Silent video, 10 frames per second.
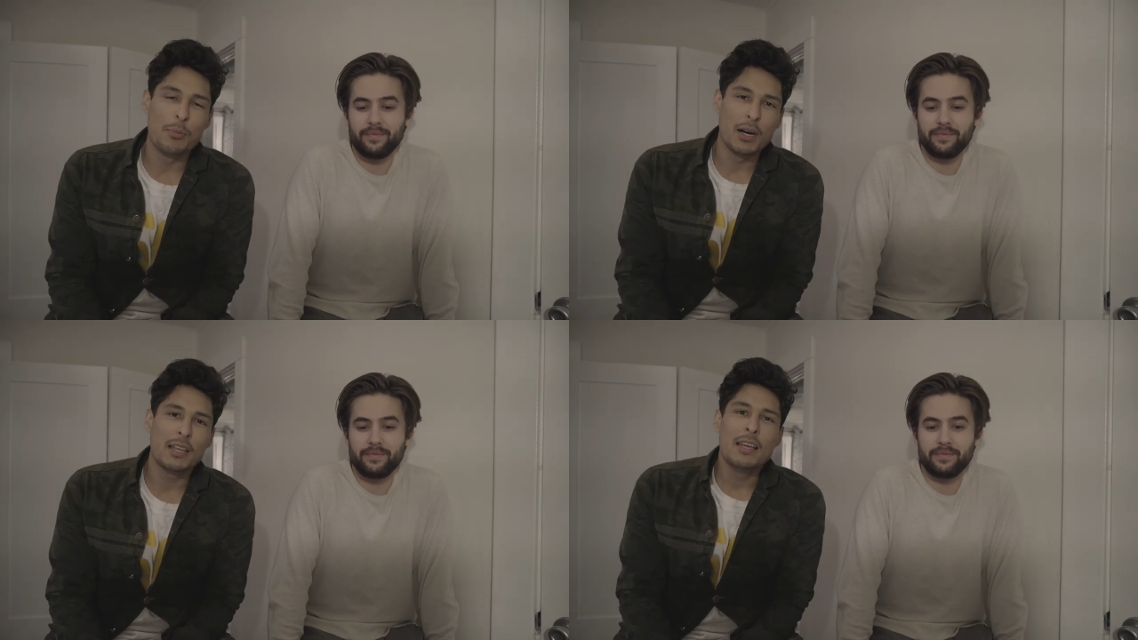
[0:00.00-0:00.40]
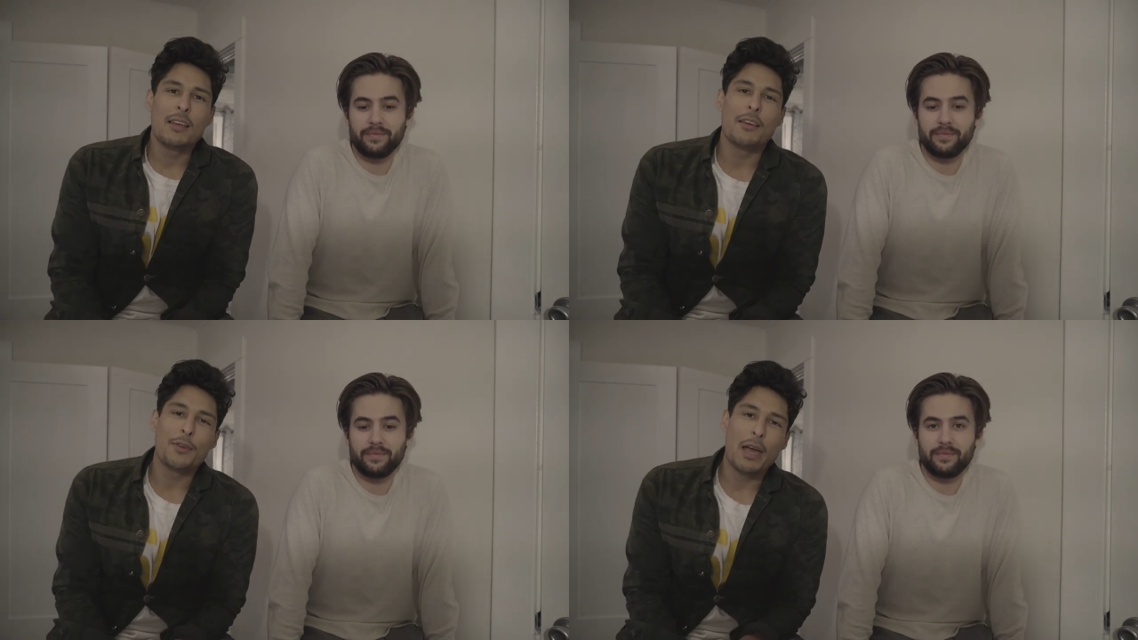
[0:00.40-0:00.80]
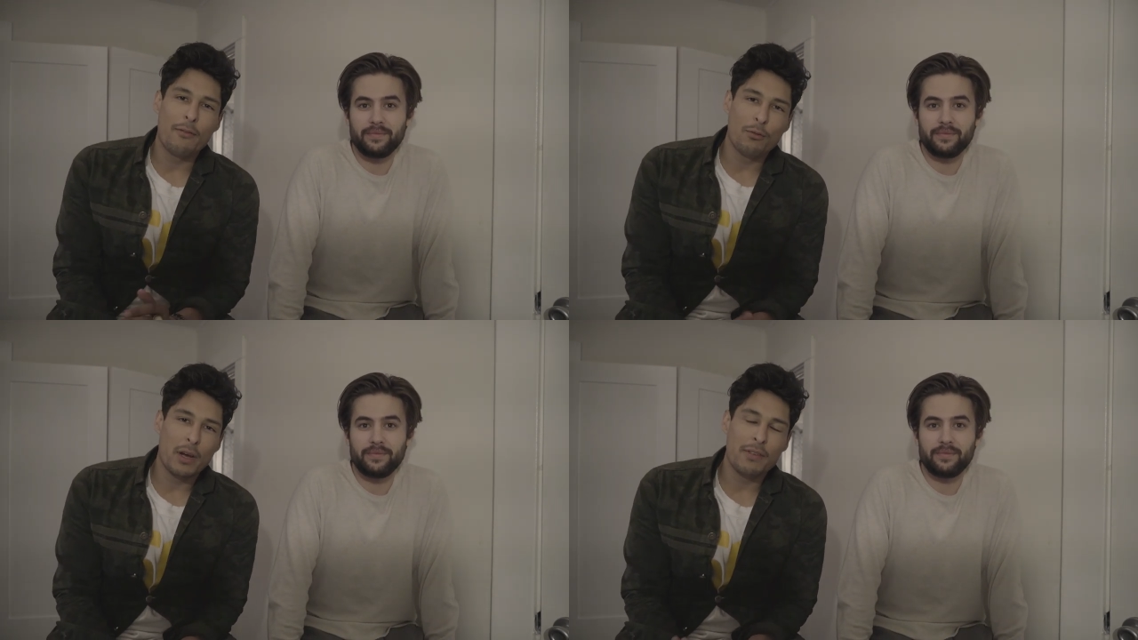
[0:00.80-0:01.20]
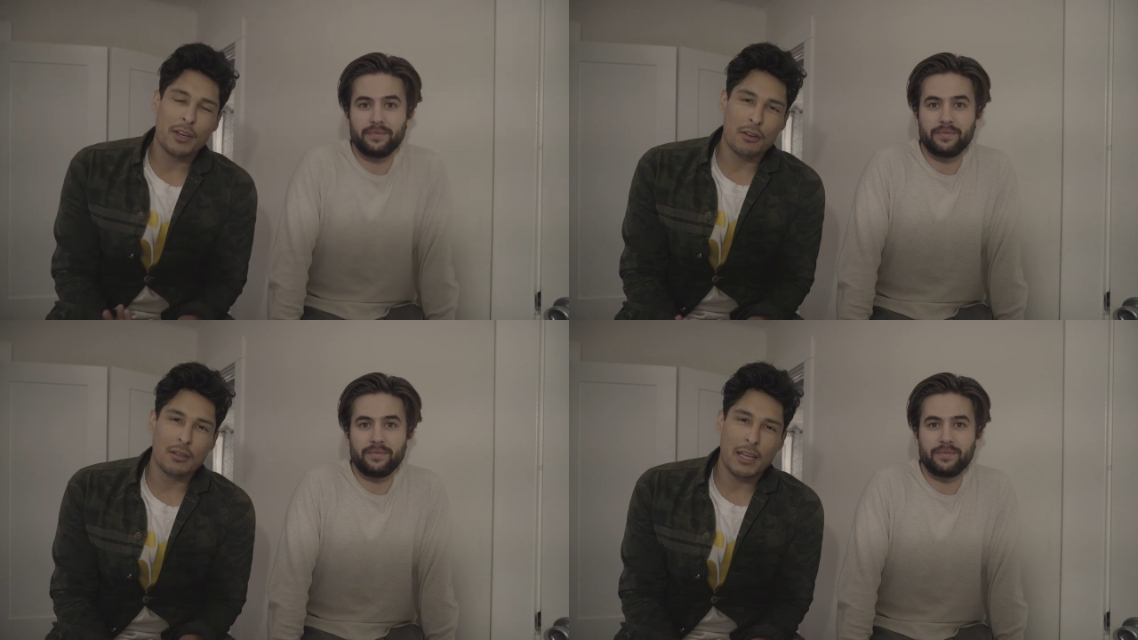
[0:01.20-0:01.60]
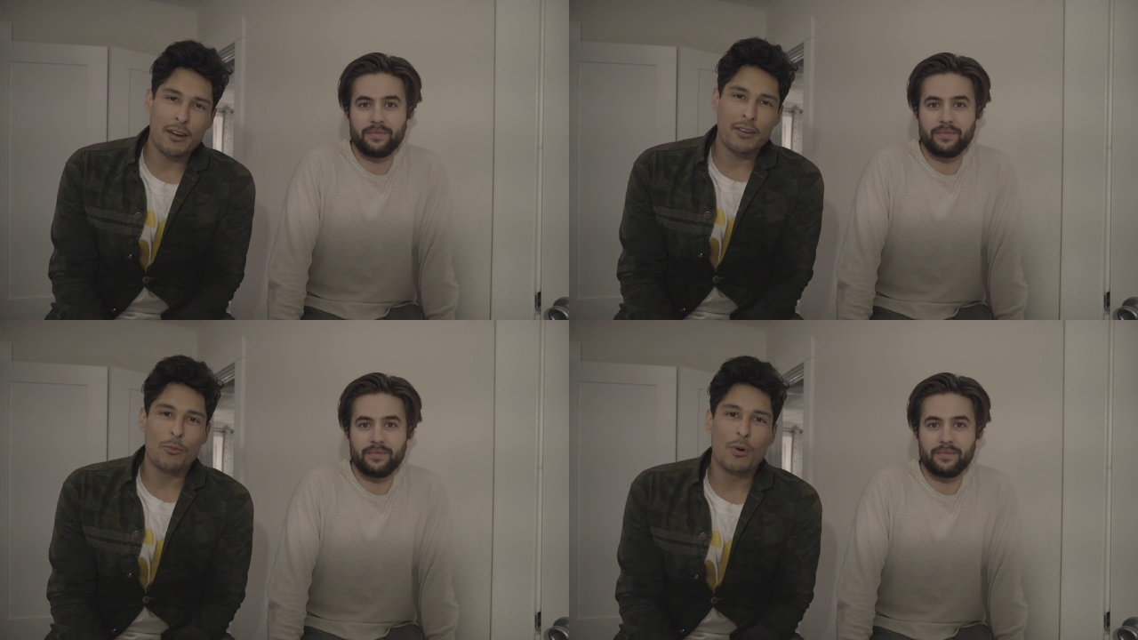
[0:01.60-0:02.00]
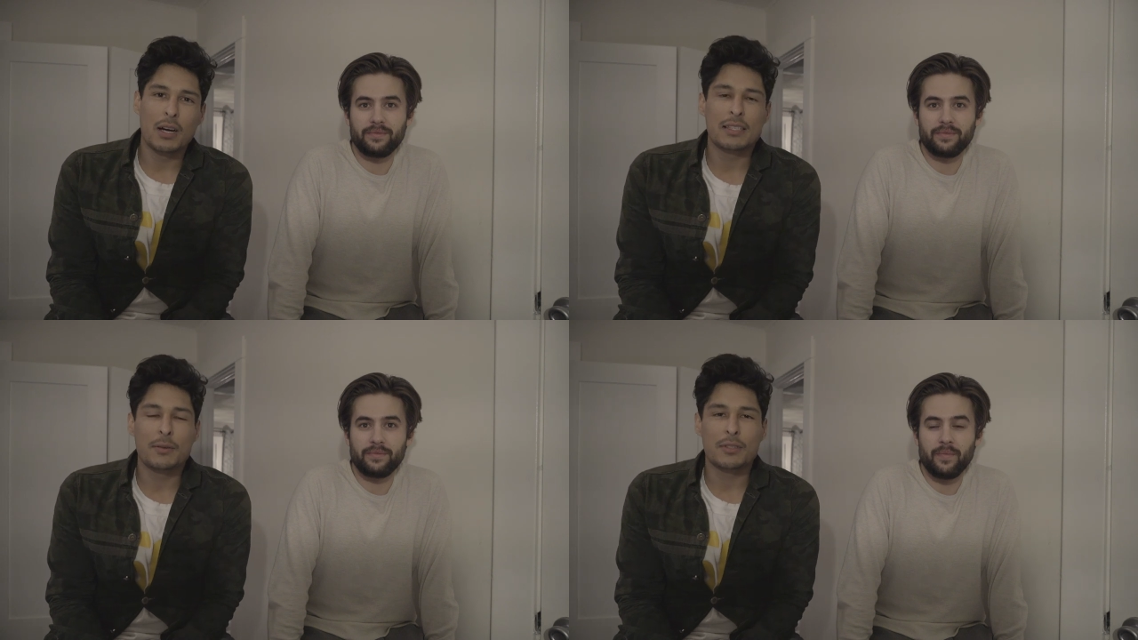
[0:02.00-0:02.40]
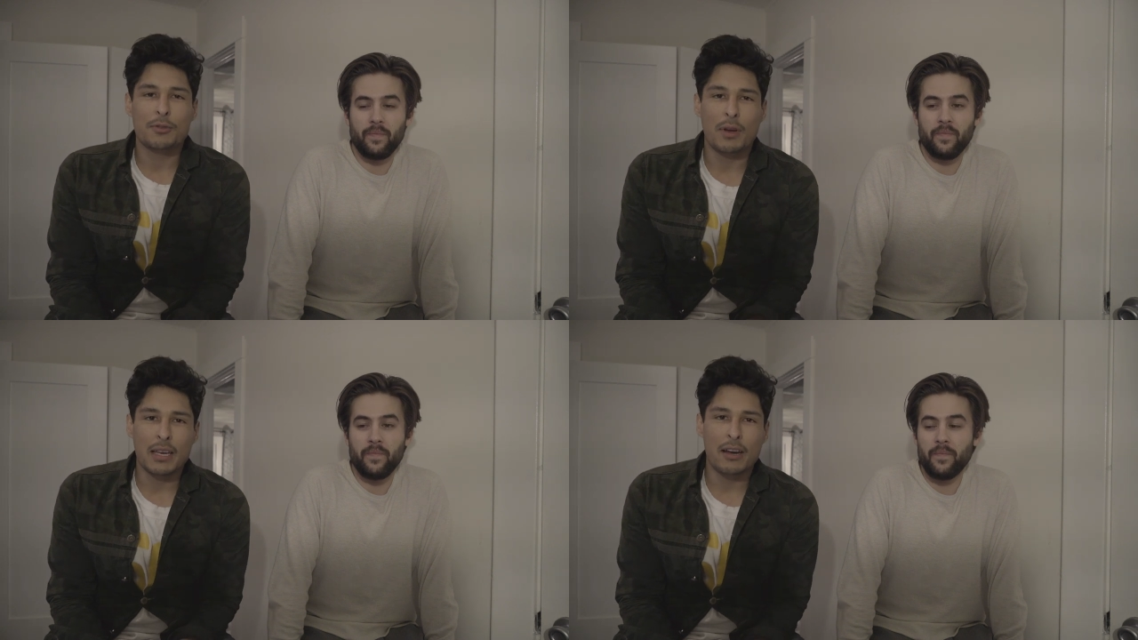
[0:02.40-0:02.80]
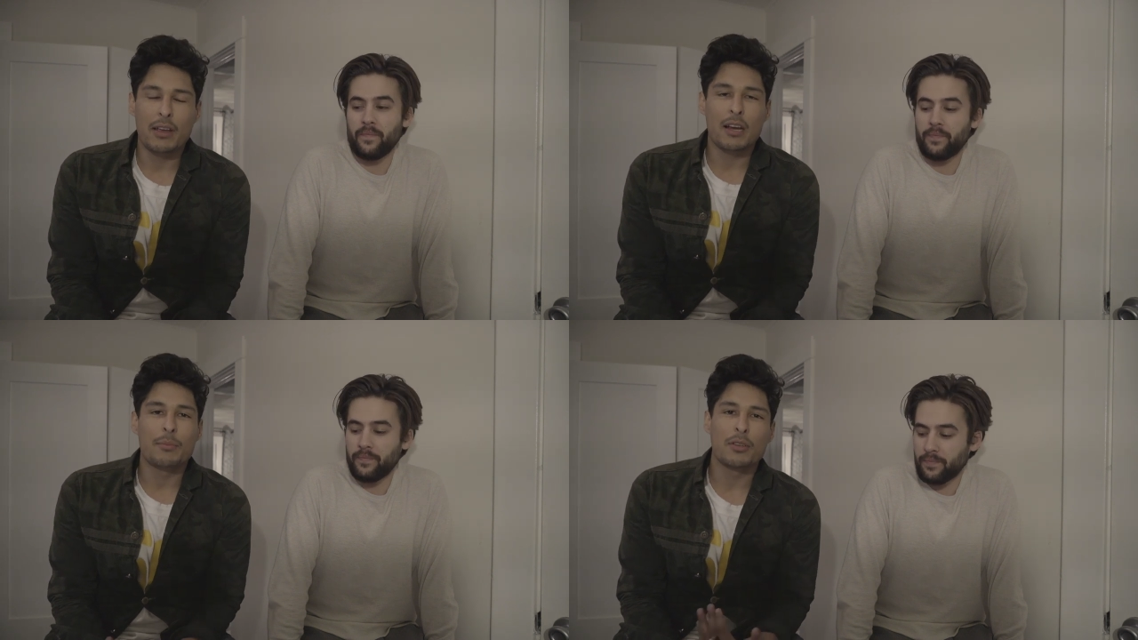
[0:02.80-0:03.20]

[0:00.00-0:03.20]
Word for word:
Speaker 1: But if you have wavy curly hair and you want to straighten out your hair,